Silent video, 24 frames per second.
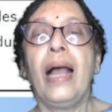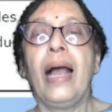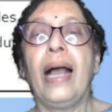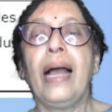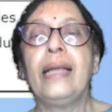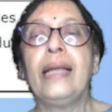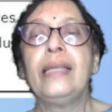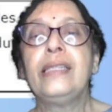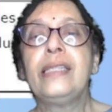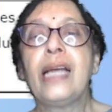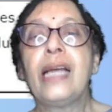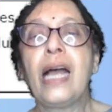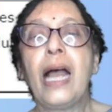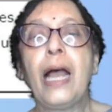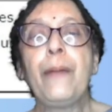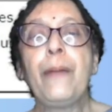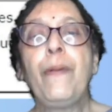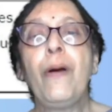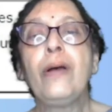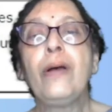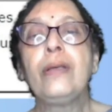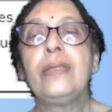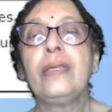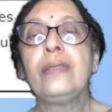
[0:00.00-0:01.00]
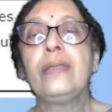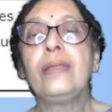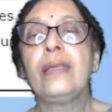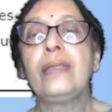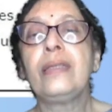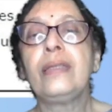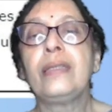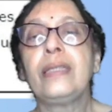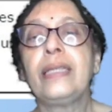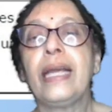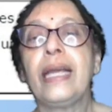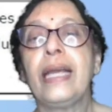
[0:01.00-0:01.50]
and diapause is a
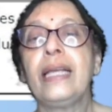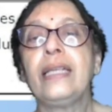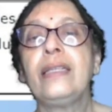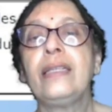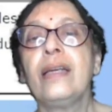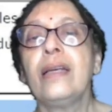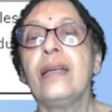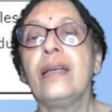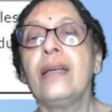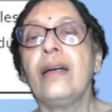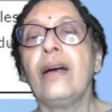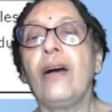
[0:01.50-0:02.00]
stage